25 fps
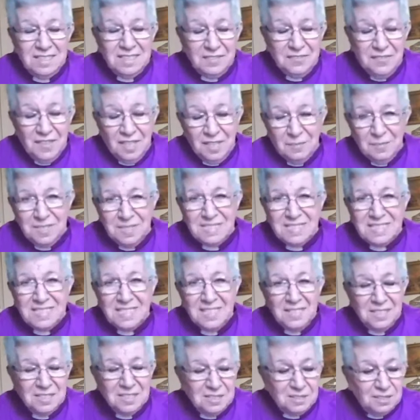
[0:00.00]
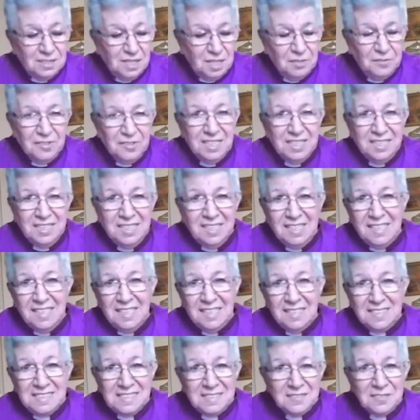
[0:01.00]
circle and development
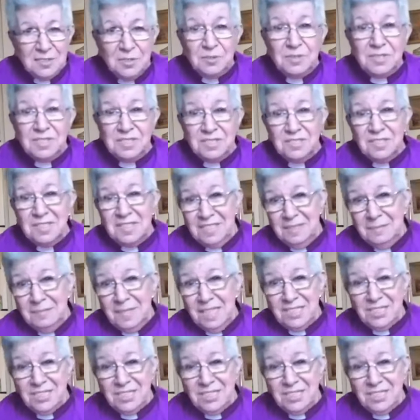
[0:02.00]
circle over the years,